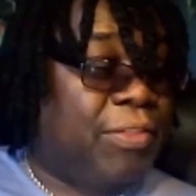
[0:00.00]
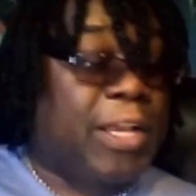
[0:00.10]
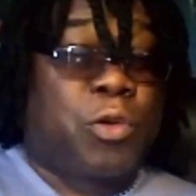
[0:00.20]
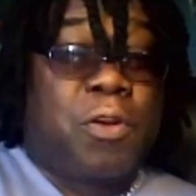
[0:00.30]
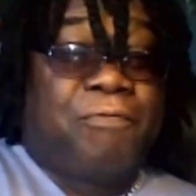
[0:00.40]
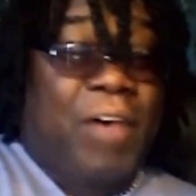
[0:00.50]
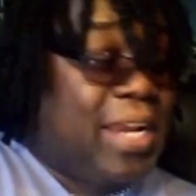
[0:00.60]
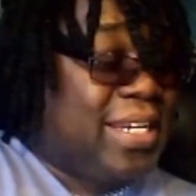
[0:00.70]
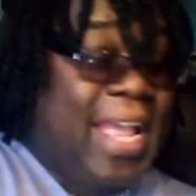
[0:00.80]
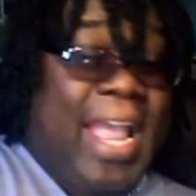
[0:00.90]
They couldn't
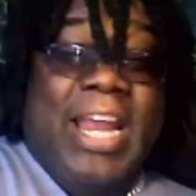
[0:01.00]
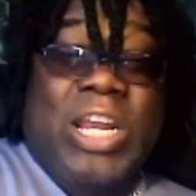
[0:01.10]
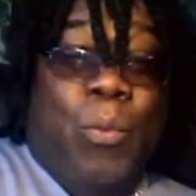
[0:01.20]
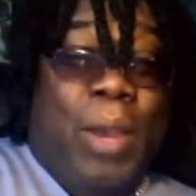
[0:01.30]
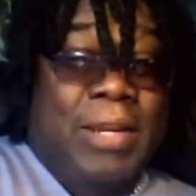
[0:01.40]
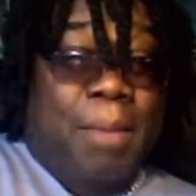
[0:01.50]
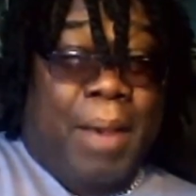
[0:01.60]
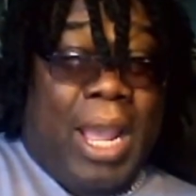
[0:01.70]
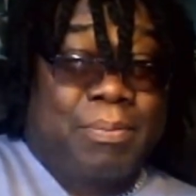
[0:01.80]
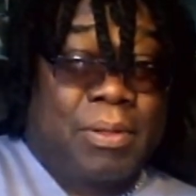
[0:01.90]
find it anywhere in
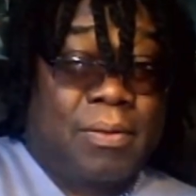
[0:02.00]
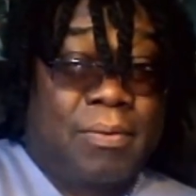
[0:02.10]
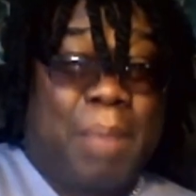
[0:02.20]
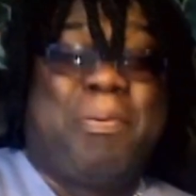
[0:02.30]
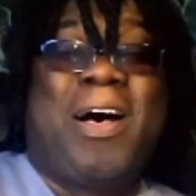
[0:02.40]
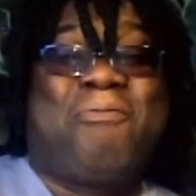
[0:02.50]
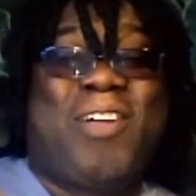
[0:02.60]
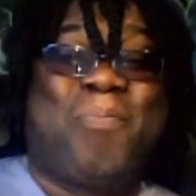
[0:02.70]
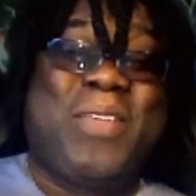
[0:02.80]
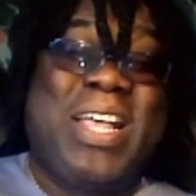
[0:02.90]
the Bible,
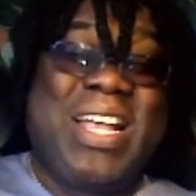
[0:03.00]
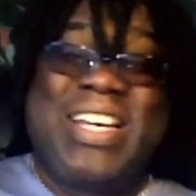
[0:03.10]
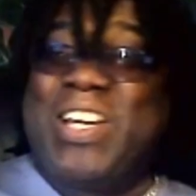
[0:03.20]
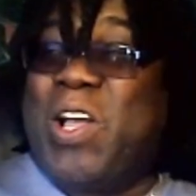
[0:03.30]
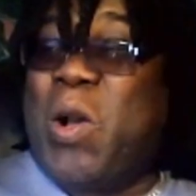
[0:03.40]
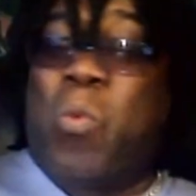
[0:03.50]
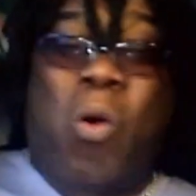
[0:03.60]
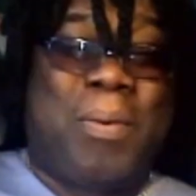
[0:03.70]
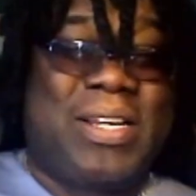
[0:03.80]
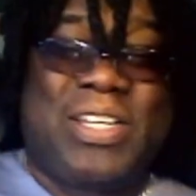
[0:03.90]
apart from, you know, a
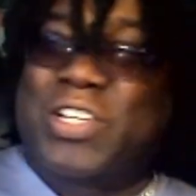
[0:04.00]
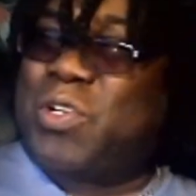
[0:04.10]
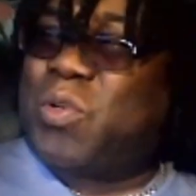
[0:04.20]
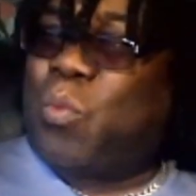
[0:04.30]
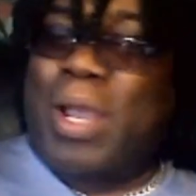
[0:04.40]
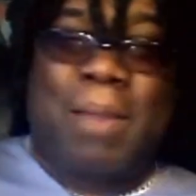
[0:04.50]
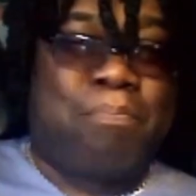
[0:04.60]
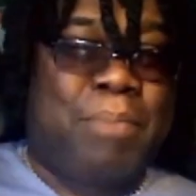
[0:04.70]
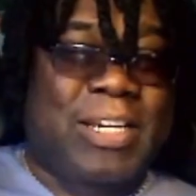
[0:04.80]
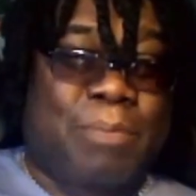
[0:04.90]
woman shouldn't
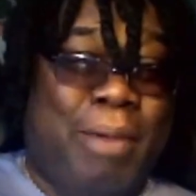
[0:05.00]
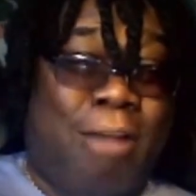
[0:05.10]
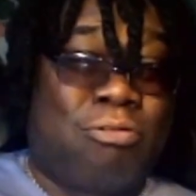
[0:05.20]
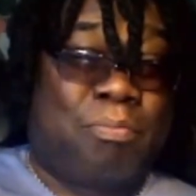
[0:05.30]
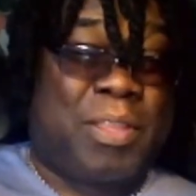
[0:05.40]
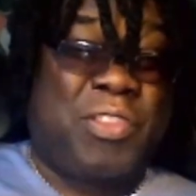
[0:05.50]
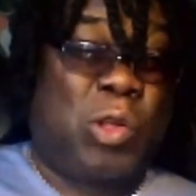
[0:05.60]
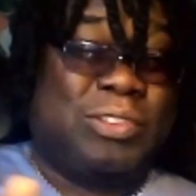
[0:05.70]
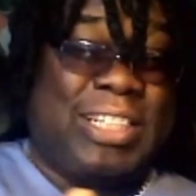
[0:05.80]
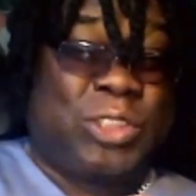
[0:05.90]
wear men's apparel. But
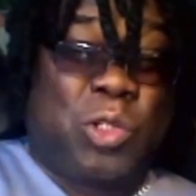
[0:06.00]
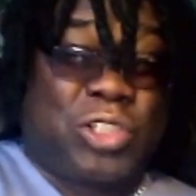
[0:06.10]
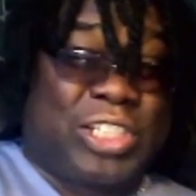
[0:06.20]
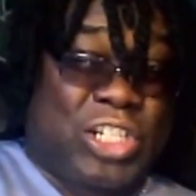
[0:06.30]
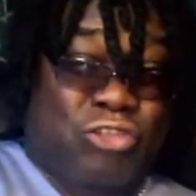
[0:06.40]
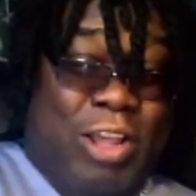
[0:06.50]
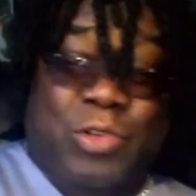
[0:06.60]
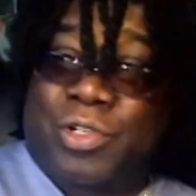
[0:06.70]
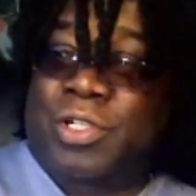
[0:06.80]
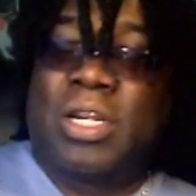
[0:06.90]
those days, nothing but
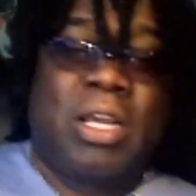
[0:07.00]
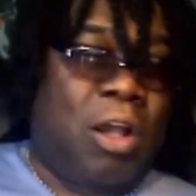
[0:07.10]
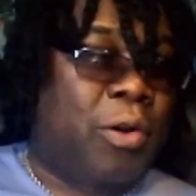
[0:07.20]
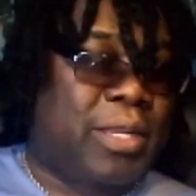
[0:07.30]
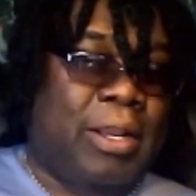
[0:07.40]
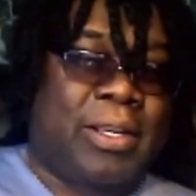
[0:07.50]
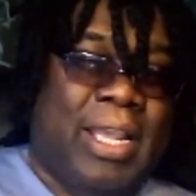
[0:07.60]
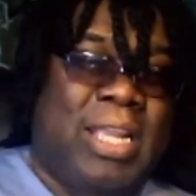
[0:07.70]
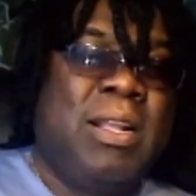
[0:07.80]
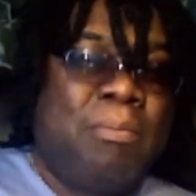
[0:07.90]
trousers.
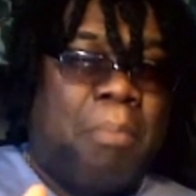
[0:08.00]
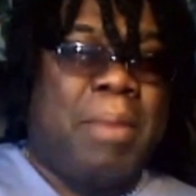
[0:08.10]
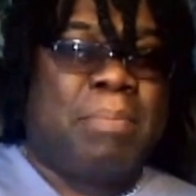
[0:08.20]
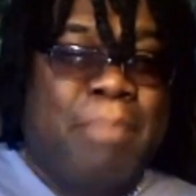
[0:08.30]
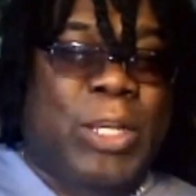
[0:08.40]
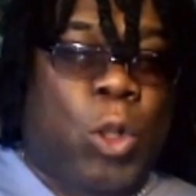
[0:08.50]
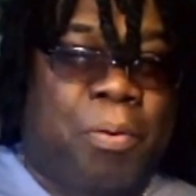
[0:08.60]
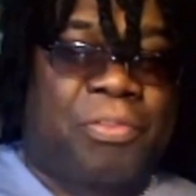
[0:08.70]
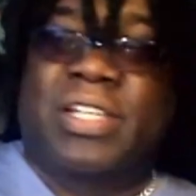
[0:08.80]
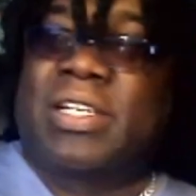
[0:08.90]
Okay, but men
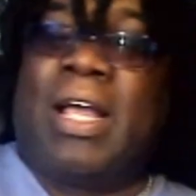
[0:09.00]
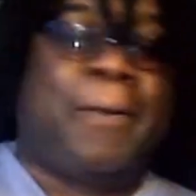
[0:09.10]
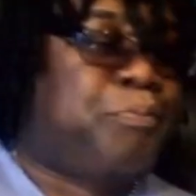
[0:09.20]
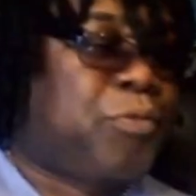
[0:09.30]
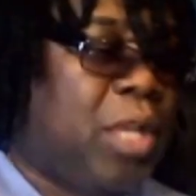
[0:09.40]
makeup and things are.